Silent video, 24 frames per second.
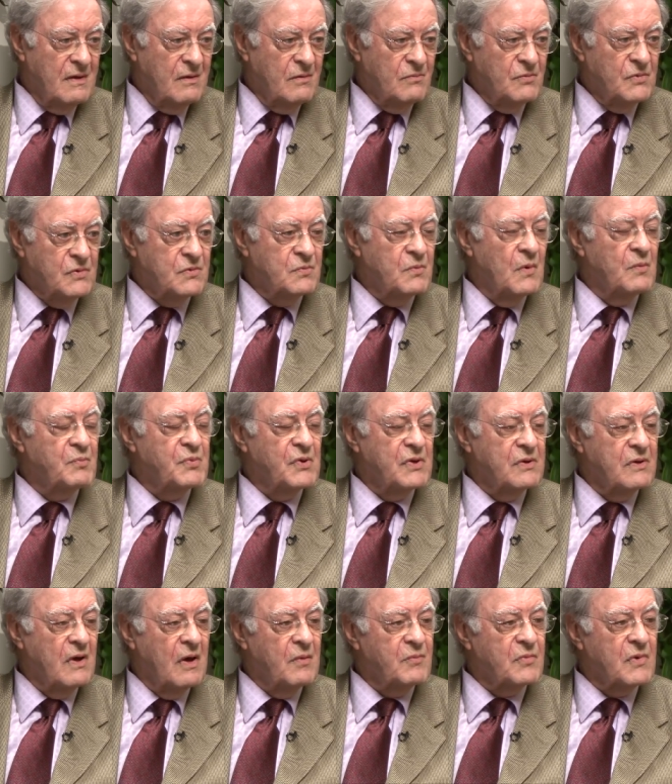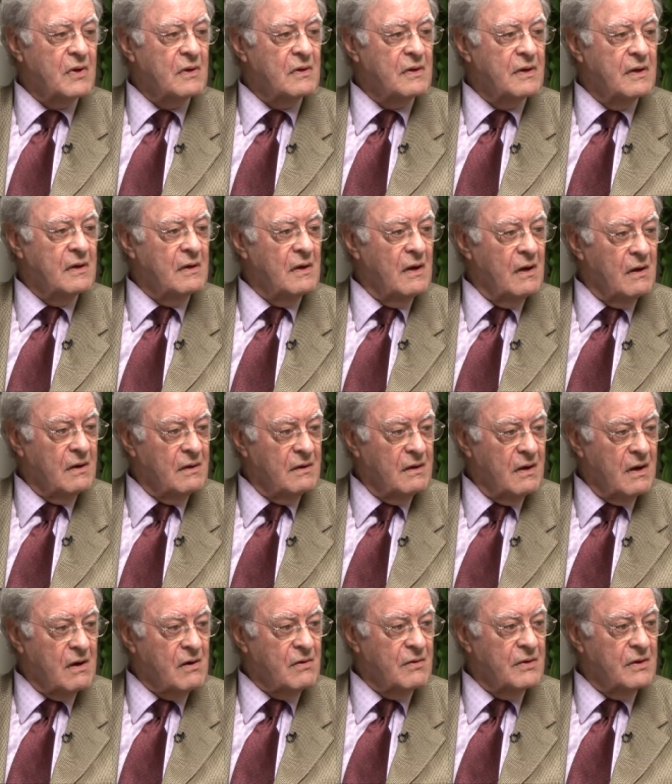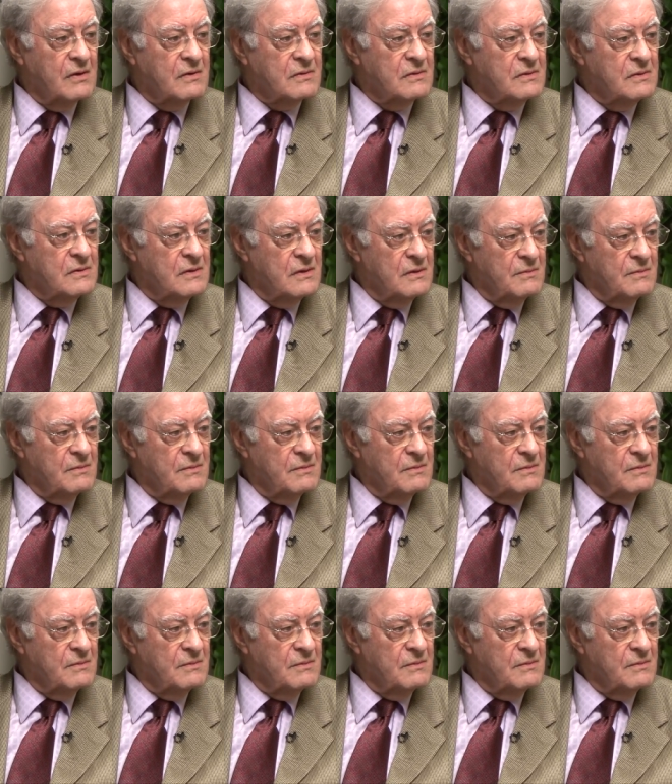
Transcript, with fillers: which were predominantly Hungarian,